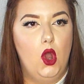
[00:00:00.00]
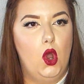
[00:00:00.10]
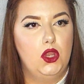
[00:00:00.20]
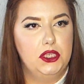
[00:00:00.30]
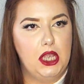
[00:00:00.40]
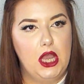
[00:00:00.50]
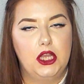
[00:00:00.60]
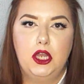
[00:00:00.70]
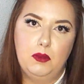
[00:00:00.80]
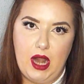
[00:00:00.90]
on the darker
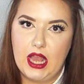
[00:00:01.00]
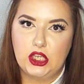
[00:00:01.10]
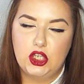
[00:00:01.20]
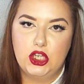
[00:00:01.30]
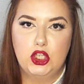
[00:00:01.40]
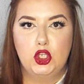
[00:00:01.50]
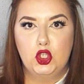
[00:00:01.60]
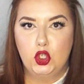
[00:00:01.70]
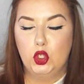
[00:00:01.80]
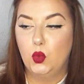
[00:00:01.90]
complexion
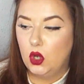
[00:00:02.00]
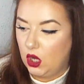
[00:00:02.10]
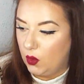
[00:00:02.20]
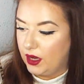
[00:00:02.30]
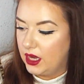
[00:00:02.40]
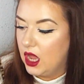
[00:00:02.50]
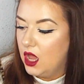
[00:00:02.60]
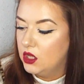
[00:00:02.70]
to Khloe.